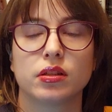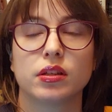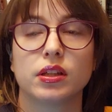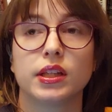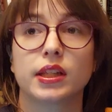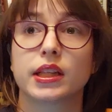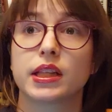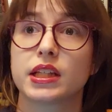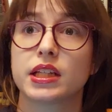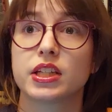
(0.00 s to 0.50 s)

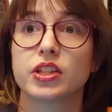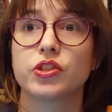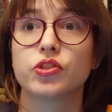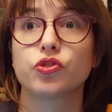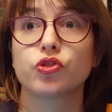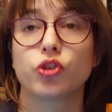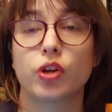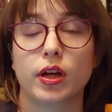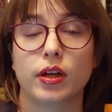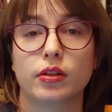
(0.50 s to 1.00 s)
at least
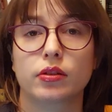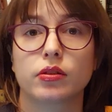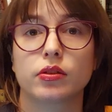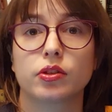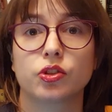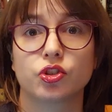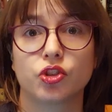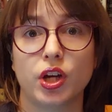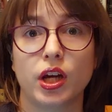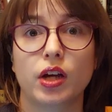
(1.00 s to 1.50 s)
Jack,
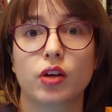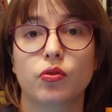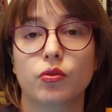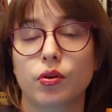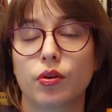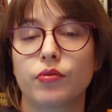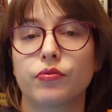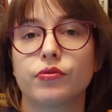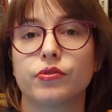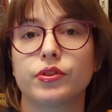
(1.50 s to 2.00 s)
Jack
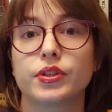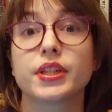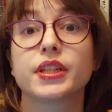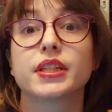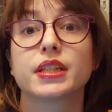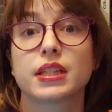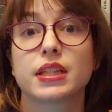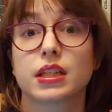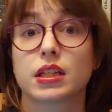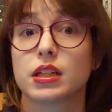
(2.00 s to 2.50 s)
Crawford
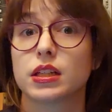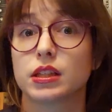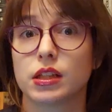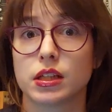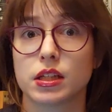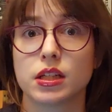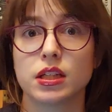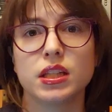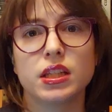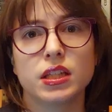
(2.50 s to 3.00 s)
still
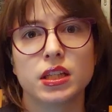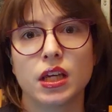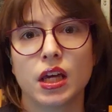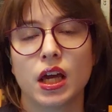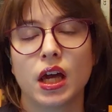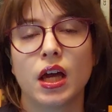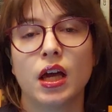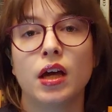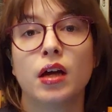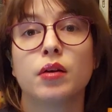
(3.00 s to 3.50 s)
is,
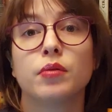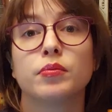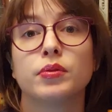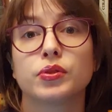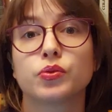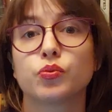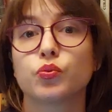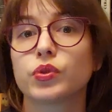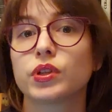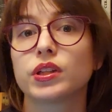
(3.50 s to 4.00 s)

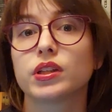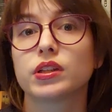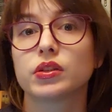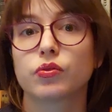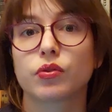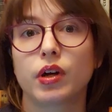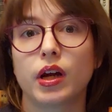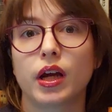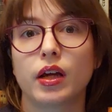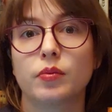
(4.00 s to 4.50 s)
but Will
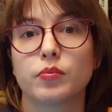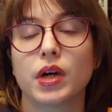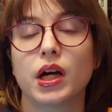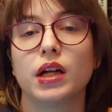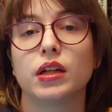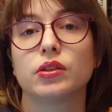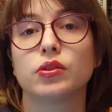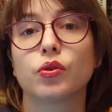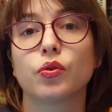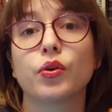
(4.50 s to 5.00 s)
Graham,
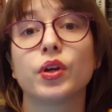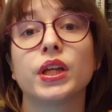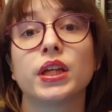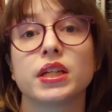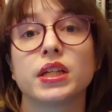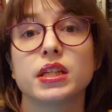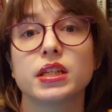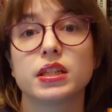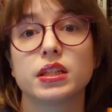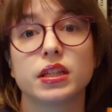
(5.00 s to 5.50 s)
although
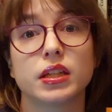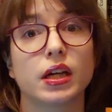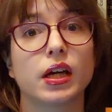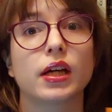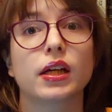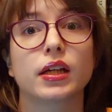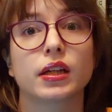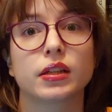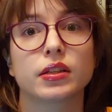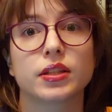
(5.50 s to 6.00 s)
he is
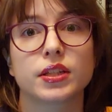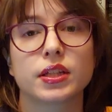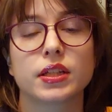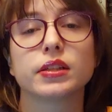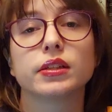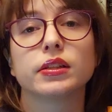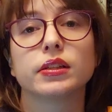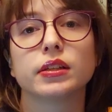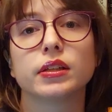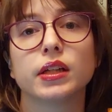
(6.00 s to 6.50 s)
young
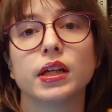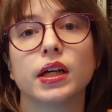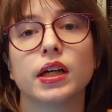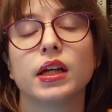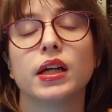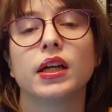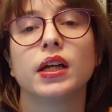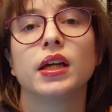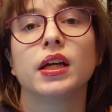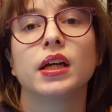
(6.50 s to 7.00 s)
still,
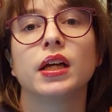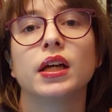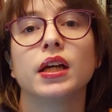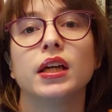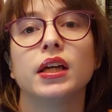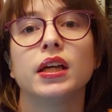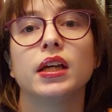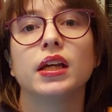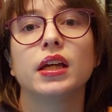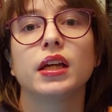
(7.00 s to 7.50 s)

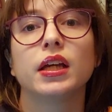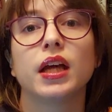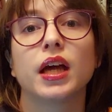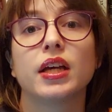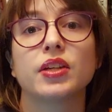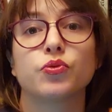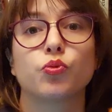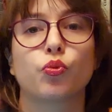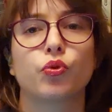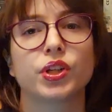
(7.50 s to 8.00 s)
he
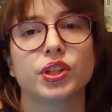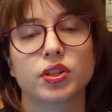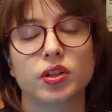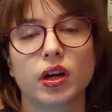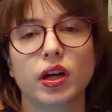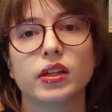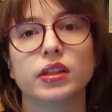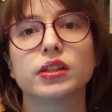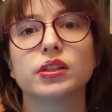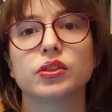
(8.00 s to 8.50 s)
has
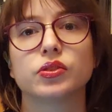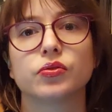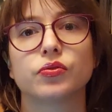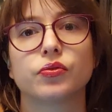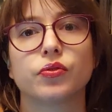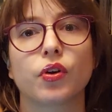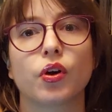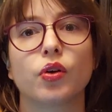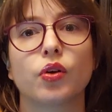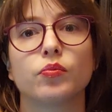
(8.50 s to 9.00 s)
retired
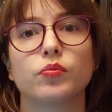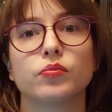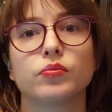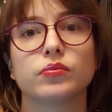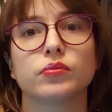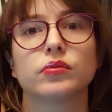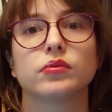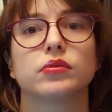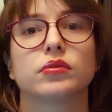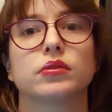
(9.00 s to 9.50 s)
from
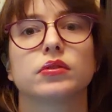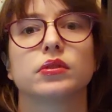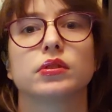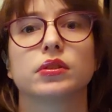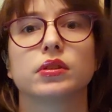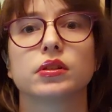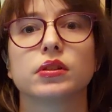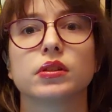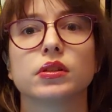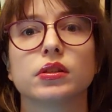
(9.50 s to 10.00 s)

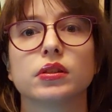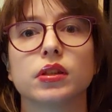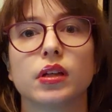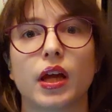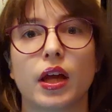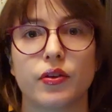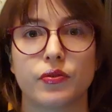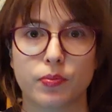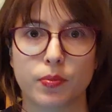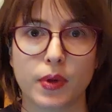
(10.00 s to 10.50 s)
the
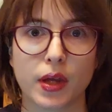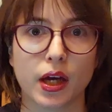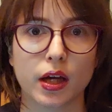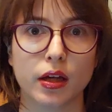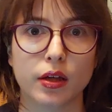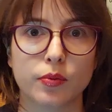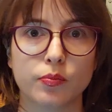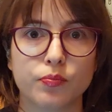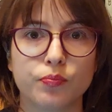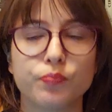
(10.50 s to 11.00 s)

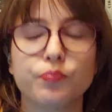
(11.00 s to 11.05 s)
FBI